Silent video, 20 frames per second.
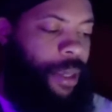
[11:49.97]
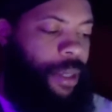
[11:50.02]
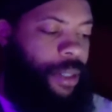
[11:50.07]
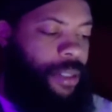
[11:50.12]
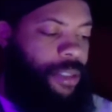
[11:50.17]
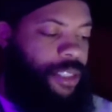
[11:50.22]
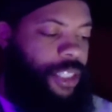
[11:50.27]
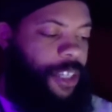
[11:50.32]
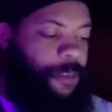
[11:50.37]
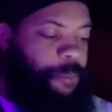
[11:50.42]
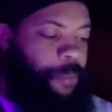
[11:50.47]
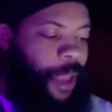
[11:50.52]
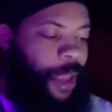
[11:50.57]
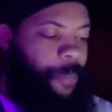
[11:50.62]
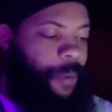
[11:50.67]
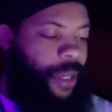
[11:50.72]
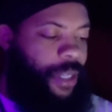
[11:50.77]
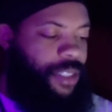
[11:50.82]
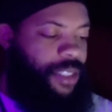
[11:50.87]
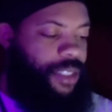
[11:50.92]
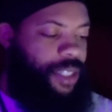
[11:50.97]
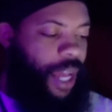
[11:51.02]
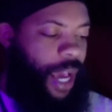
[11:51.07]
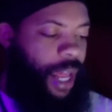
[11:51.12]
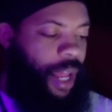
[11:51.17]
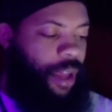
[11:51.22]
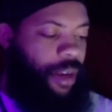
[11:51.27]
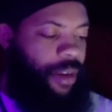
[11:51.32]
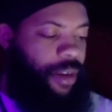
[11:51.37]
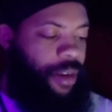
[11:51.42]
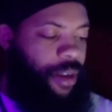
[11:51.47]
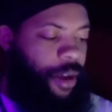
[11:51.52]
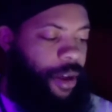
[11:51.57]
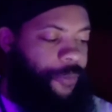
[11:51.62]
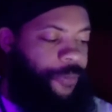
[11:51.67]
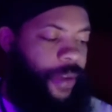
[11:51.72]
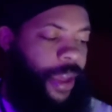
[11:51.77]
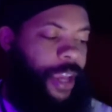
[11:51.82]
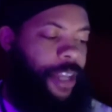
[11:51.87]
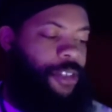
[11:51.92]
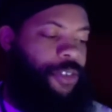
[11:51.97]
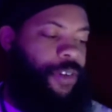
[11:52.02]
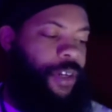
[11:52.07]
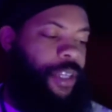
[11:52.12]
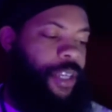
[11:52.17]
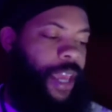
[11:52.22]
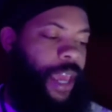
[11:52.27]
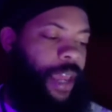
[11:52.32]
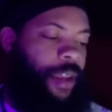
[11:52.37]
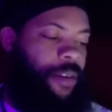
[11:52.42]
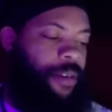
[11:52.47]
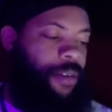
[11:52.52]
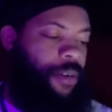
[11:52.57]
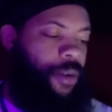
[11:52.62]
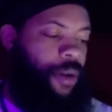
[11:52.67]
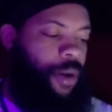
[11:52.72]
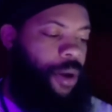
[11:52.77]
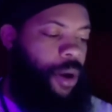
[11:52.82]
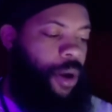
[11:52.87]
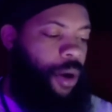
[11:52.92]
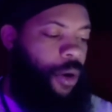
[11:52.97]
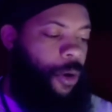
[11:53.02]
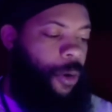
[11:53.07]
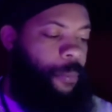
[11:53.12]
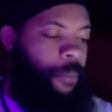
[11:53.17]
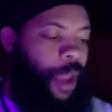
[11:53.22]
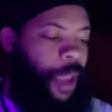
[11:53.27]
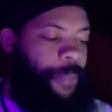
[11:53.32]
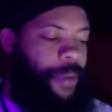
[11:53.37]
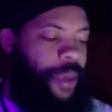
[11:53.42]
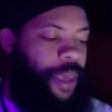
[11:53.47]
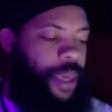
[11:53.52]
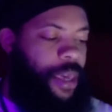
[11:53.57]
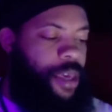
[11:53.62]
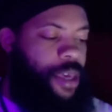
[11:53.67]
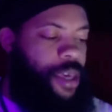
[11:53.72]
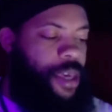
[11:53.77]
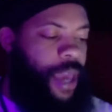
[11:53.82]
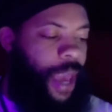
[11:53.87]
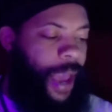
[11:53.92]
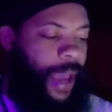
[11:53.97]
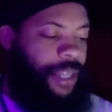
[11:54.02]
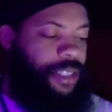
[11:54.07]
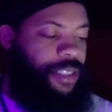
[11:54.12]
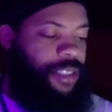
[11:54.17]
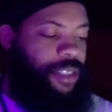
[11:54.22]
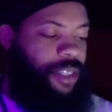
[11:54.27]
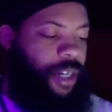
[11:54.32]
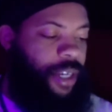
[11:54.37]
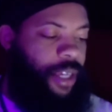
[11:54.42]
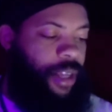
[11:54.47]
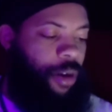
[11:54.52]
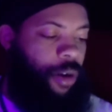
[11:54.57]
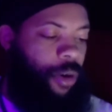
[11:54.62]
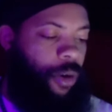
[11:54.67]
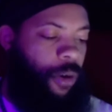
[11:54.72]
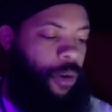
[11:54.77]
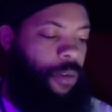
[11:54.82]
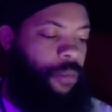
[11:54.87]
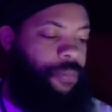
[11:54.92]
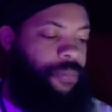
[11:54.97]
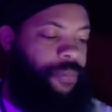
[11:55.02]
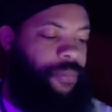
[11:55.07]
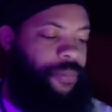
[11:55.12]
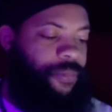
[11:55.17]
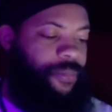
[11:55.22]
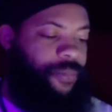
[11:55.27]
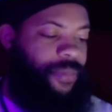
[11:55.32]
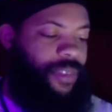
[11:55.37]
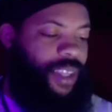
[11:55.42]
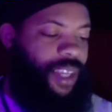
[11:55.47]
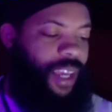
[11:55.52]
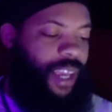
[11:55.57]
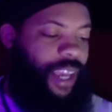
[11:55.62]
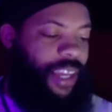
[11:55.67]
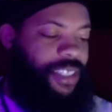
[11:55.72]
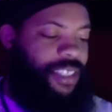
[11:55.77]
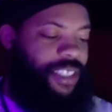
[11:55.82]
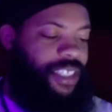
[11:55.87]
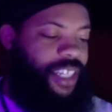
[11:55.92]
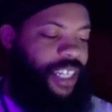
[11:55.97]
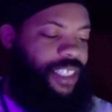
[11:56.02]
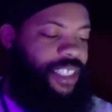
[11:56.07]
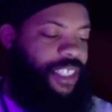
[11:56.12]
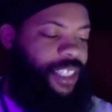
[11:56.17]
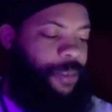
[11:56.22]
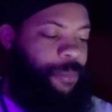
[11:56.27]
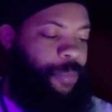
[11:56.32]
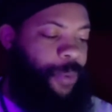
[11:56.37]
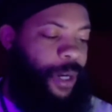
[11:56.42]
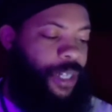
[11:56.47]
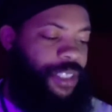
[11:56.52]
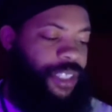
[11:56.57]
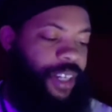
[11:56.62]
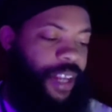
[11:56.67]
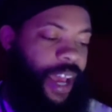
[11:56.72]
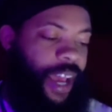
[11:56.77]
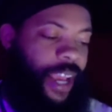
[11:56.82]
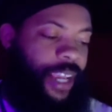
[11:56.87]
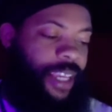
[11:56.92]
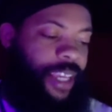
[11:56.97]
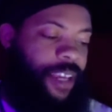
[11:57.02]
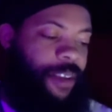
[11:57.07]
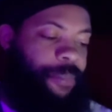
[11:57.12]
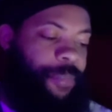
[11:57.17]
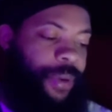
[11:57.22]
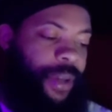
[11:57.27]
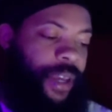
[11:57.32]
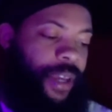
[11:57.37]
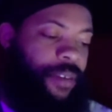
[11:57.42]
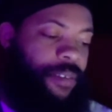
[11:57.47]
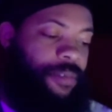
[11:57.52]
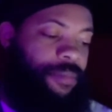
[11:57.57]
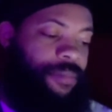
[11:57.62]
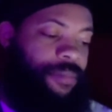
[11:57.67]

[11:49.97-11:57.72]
Said, maybe it's not enough hatred yet. Or maybe he has none at all. It's just the impression I get, but